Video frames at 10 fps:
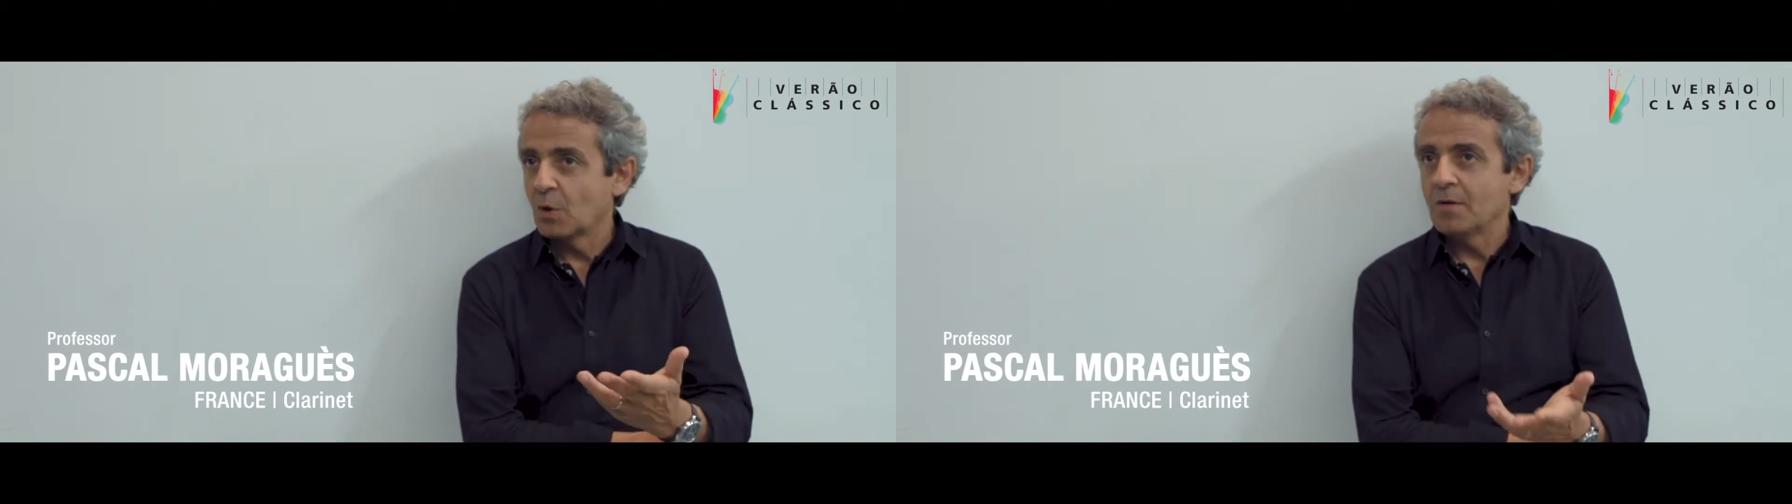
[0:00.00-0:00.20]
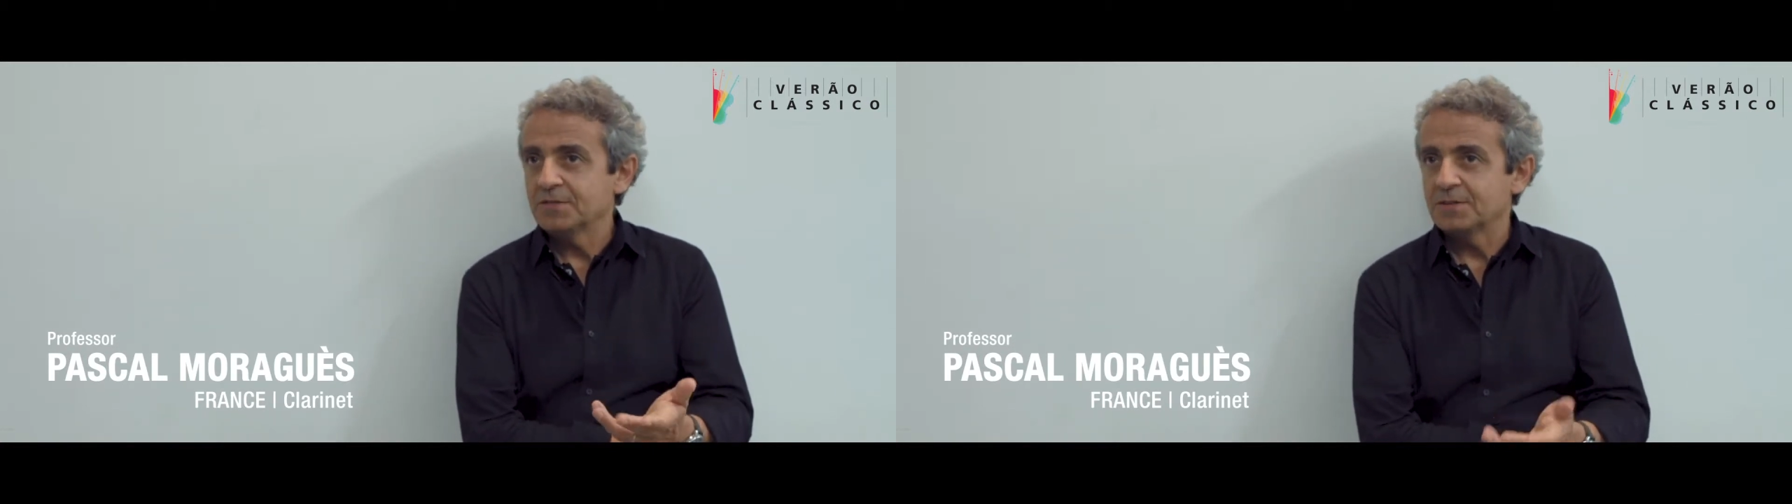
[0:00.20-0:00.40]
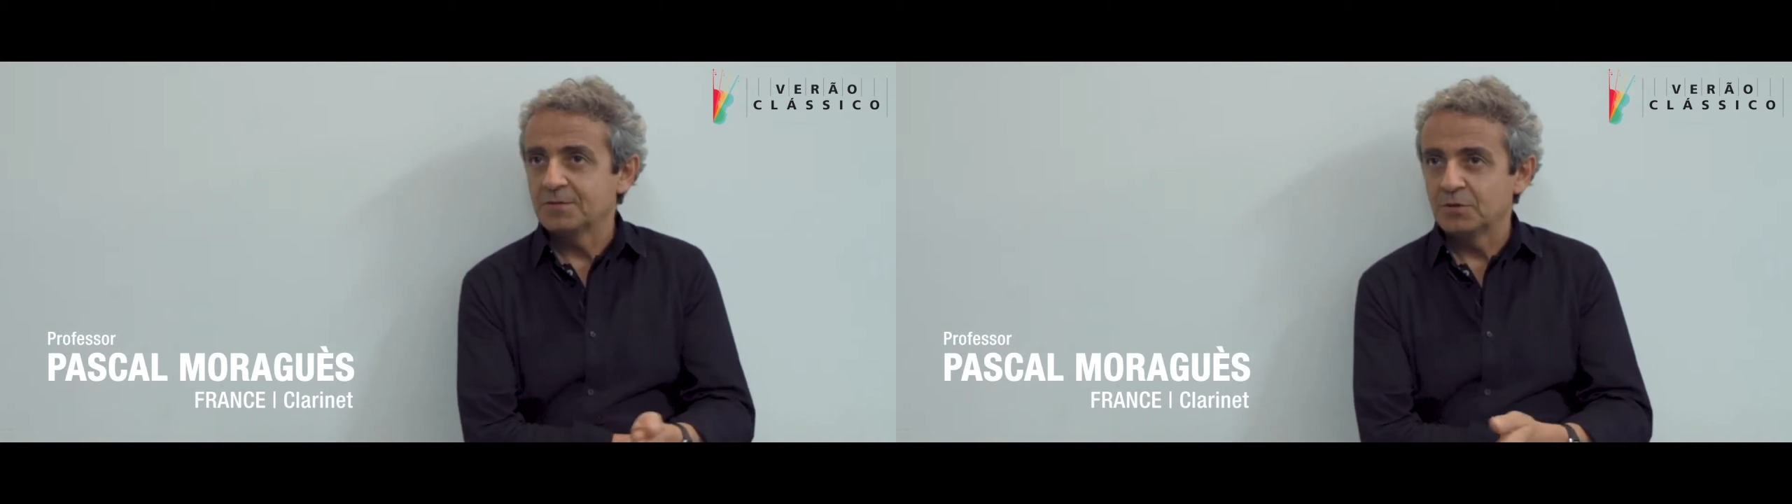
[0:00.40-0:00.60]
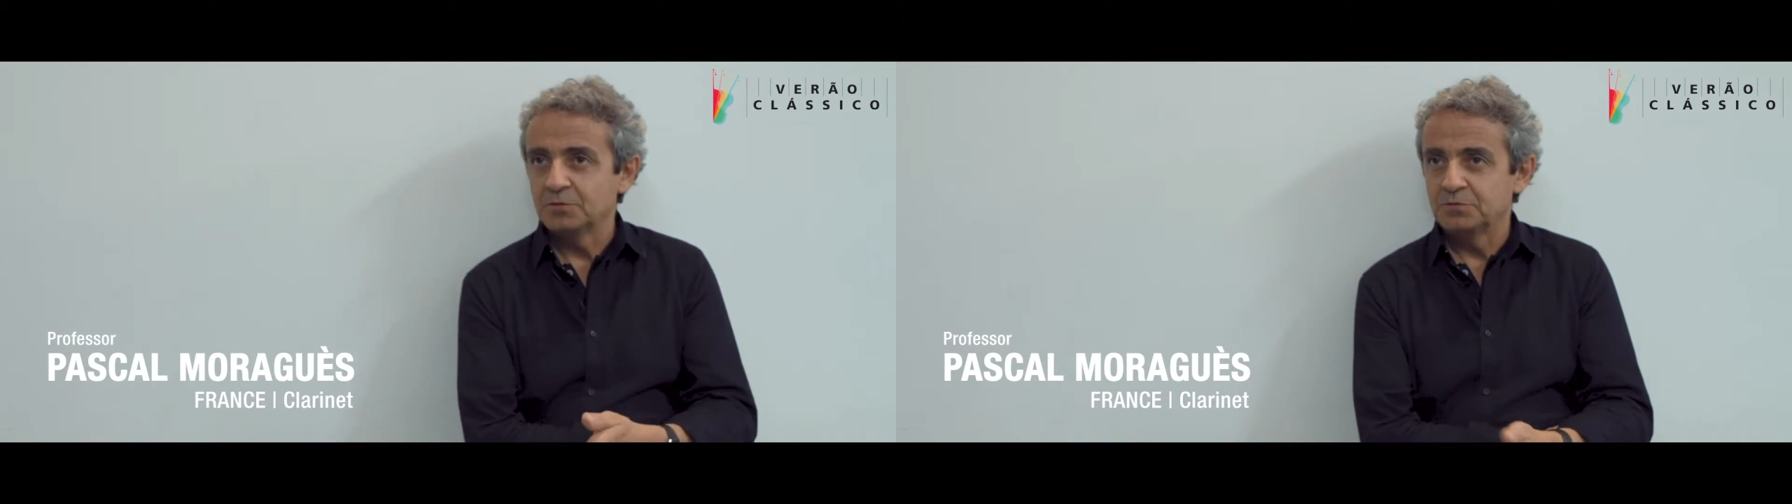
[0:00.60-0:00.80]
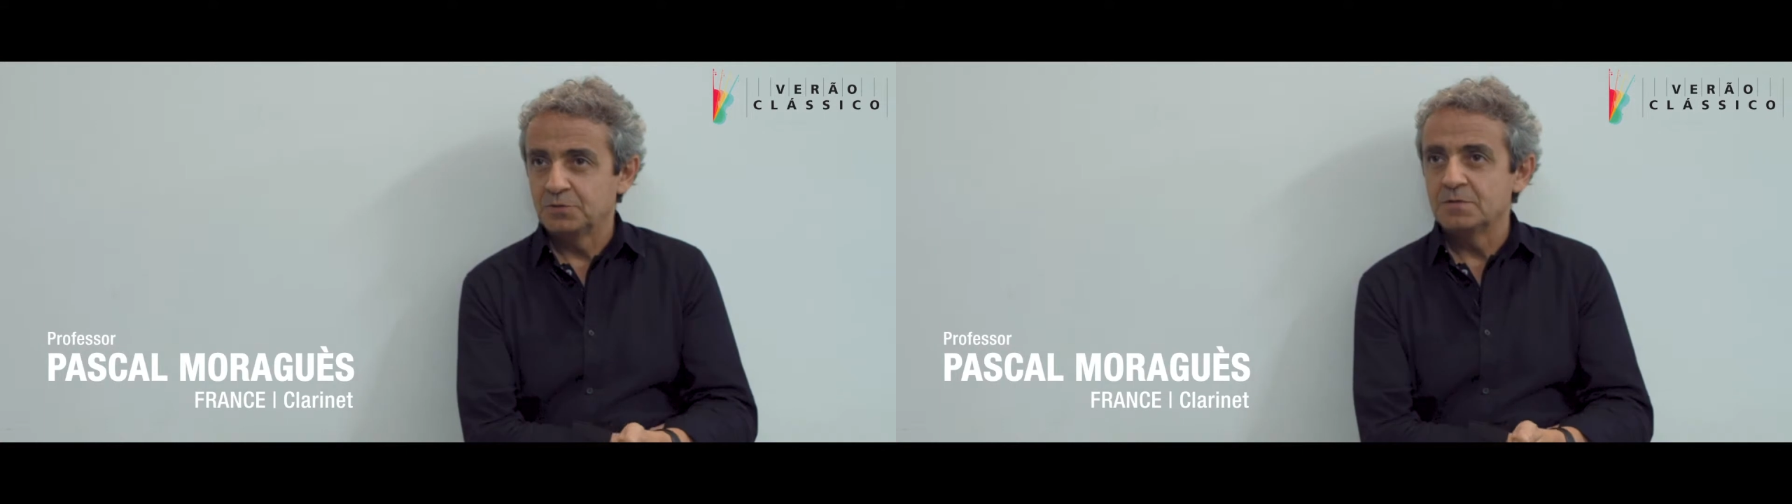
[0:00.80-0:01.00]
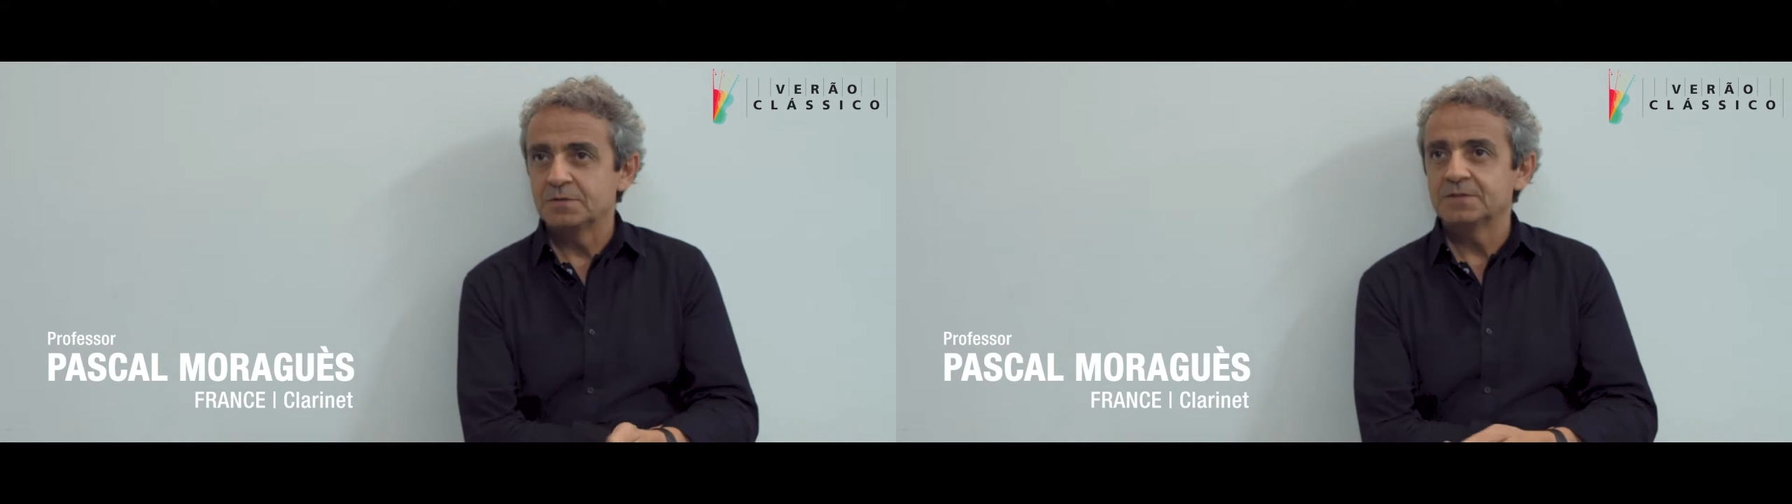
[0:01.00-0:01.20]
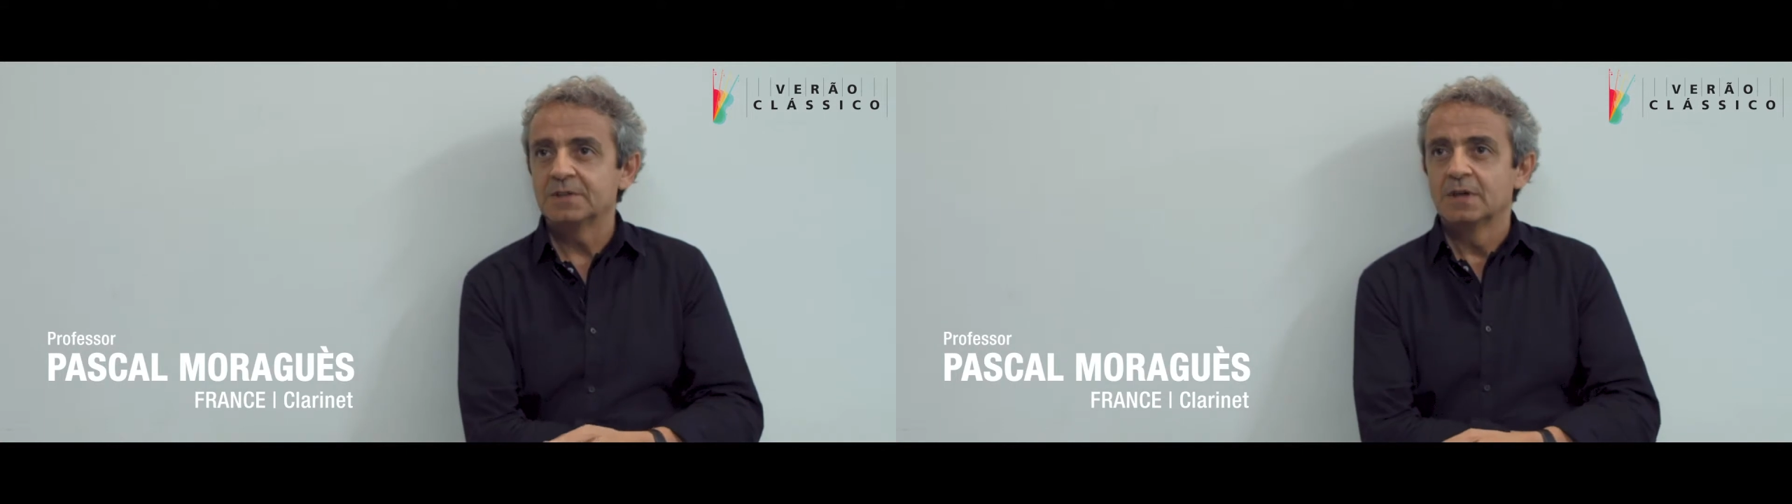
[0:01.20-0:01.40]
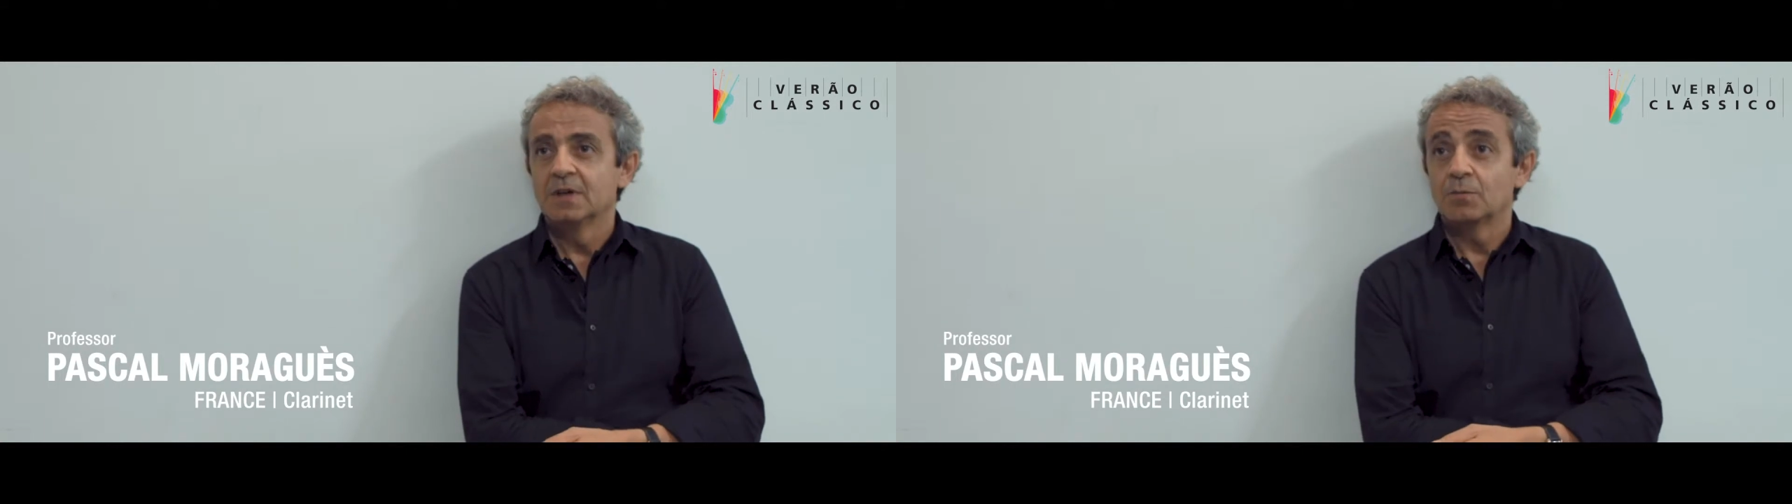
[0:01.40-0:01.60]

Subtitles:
concerts for the students,